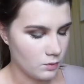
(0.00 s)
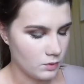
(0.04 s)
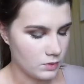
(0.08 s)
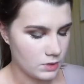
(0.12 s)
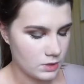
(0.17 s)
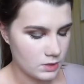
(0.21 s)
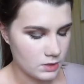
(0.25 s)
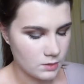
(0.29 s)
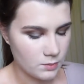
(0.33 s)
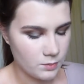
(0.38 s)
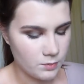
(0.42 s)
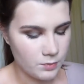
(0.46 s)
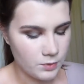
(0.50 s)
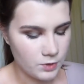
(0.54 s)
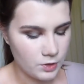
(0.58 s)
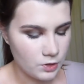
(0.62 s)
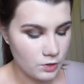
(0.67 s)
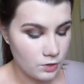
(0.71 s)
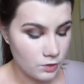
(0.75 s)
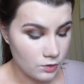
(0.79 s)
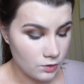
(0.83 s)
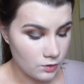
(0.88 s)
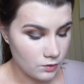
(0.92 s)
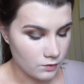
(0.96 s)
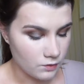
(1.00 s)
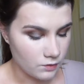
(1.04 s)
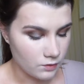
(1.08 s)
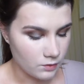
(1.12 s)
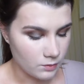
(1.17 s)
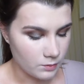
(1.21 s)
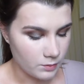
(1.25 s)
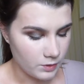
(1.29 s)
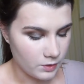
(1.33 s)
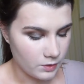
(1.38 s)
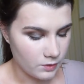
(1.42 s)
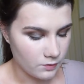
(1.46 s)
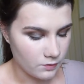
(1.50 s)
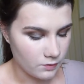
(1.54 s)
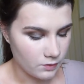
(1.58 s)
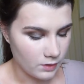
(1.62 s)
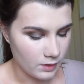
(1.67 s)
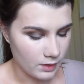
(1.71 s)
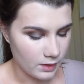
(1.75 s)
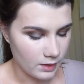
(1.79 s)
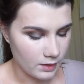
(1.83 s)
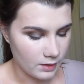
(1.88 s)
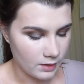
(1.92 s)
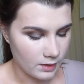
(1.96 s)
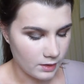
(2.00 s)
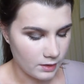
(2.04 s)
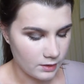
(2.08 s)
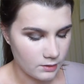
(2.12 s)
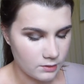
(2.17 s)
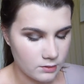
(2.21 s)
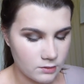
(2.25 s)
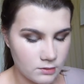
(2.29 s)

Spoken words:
which is a beautiful, beautiful highlight.